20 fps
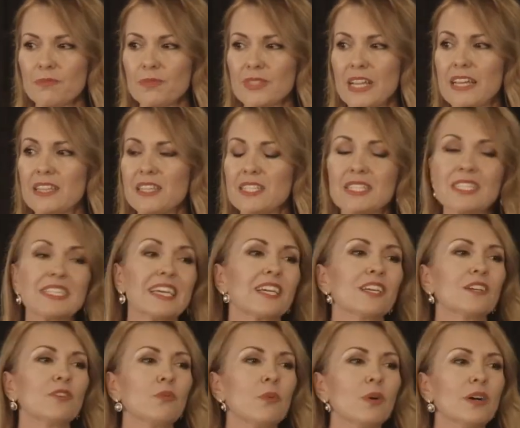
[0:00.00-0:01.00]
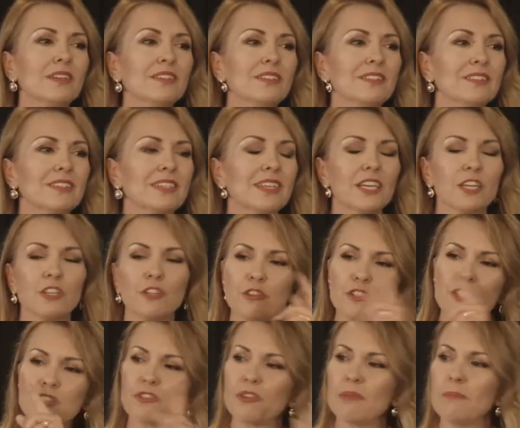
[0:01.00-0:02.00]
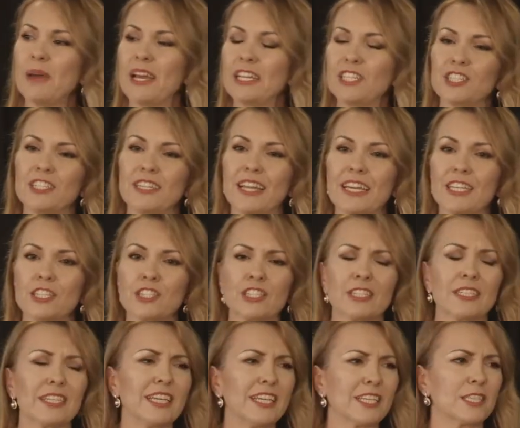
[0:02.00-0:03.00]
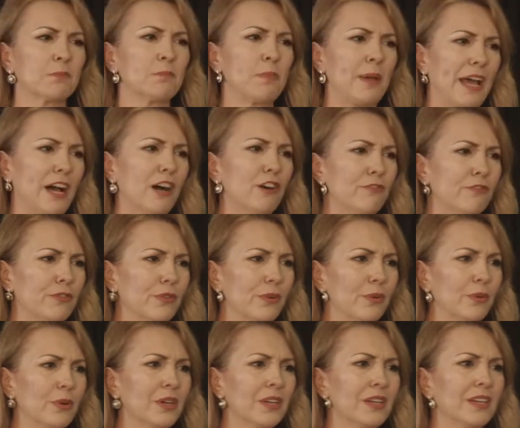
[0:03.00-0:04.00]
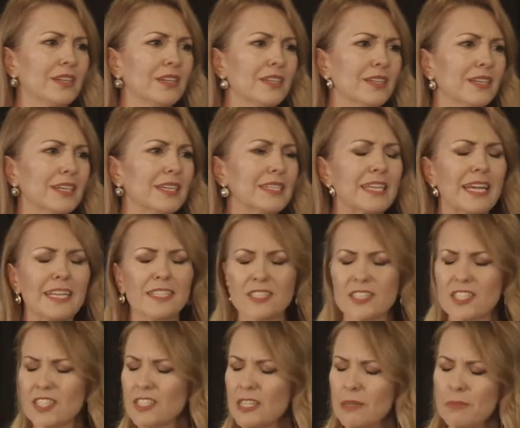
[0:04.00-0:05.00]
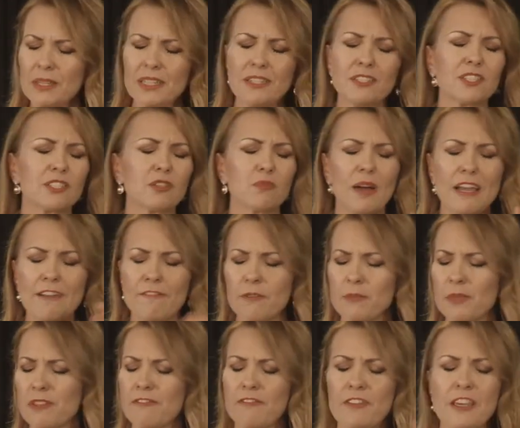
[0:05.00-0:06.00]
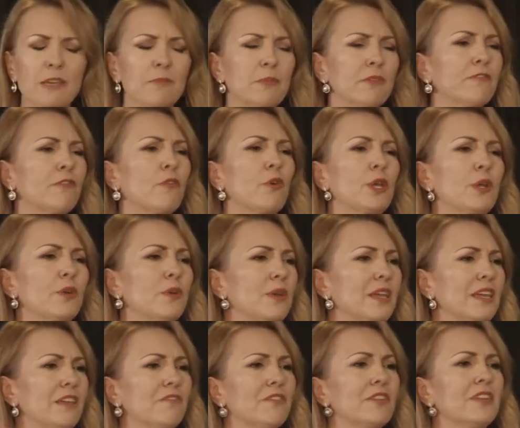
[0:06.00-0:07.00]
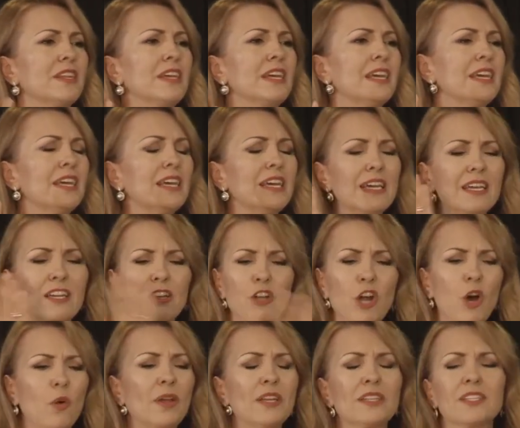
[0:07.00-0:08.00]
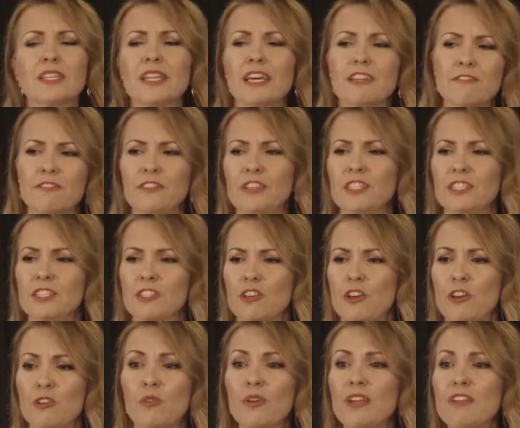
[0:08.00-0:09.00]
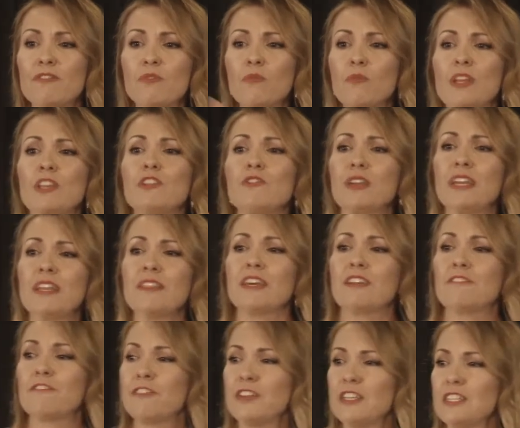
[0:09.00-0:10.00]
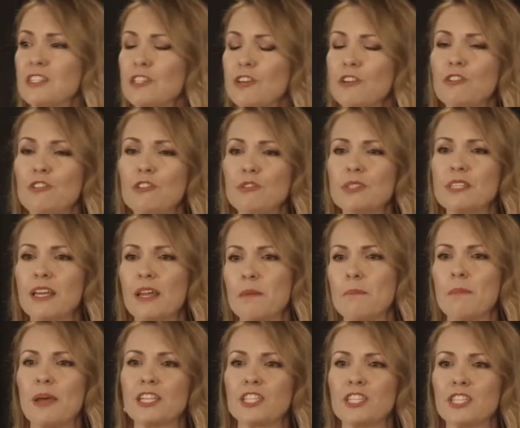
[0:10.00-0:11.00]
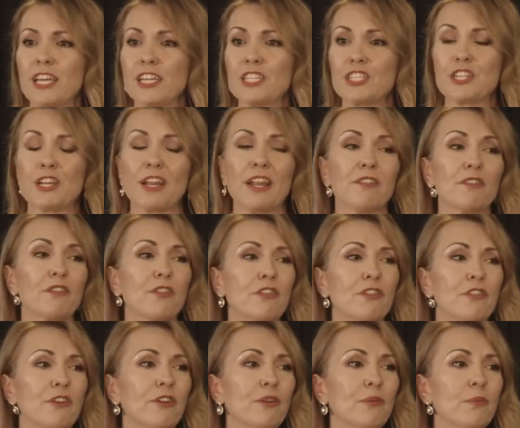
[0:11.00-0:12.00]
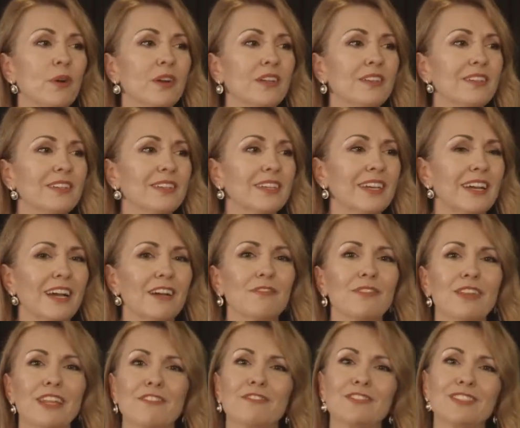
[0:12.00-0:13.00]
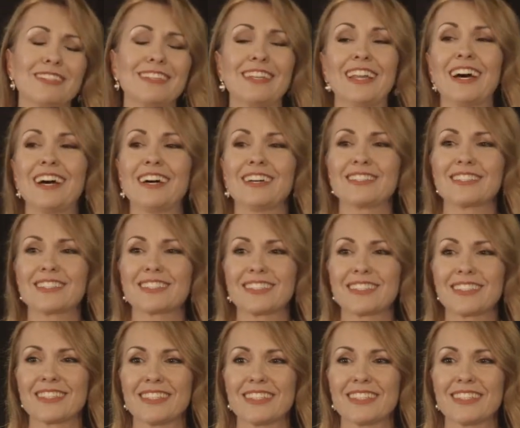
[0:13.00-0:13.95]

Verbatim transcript: And the second one, use your imagination. It's powerful. Take the stimulus away from the fear before you even go into that fear zone, or even when you're in that fear zone, use that imagination. And the third one, I've left at last.